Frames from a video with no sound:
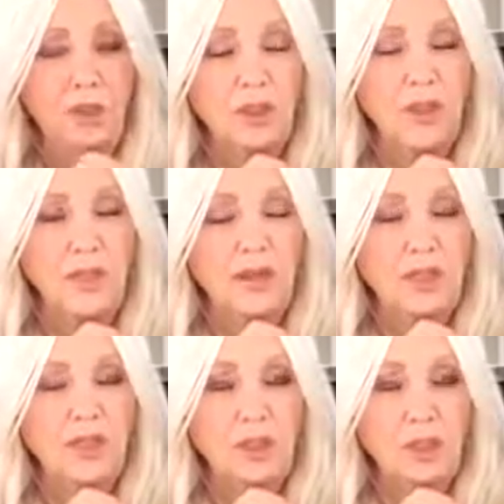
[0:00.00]
which
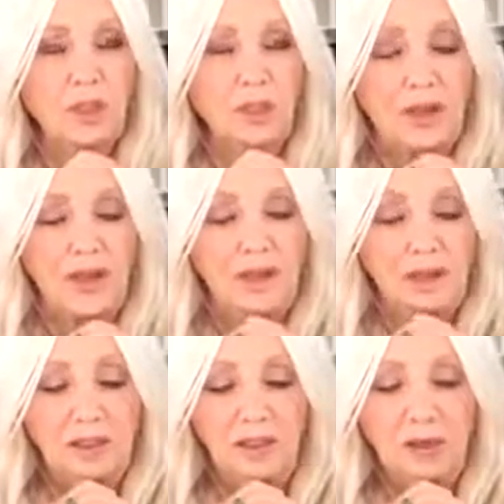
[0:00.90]
matters a lot to me,
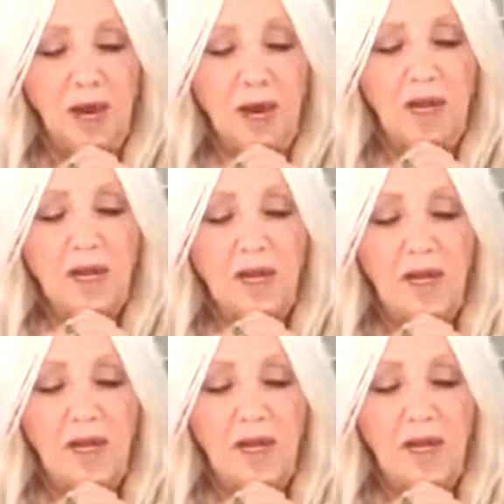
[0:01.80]
right?